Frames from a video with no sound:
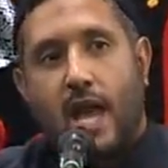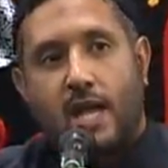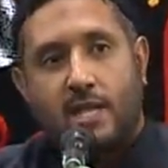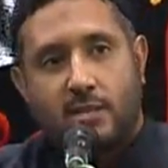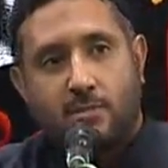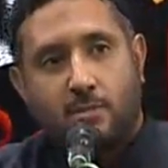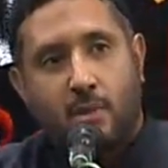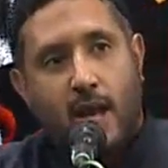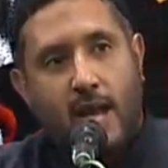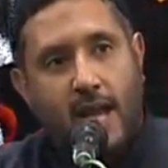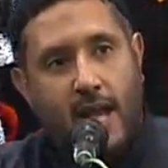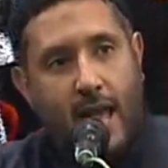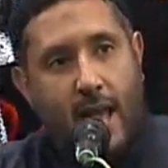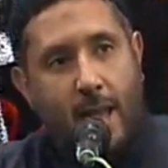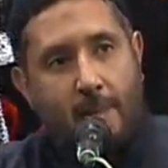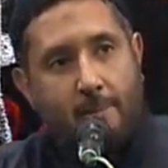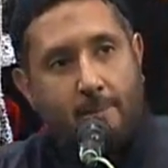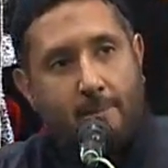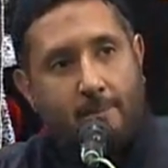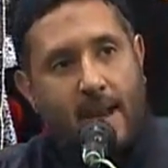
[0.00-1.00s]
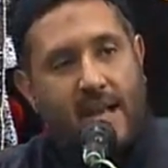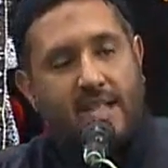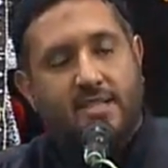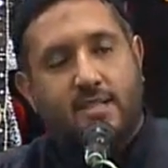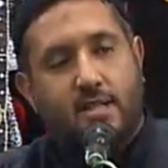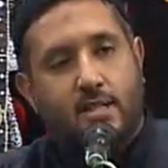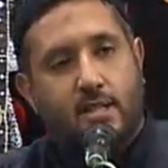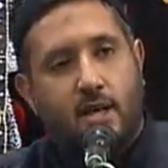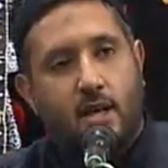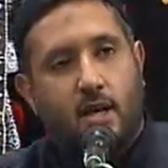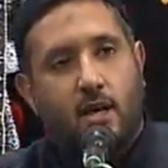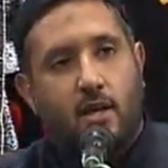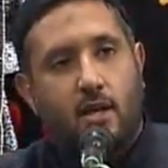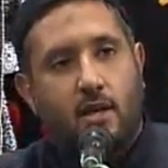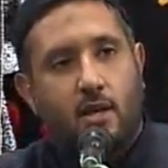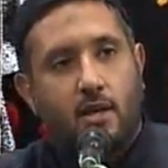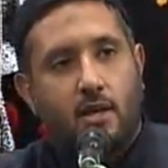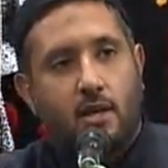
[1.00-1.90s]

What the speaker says: as my ambassador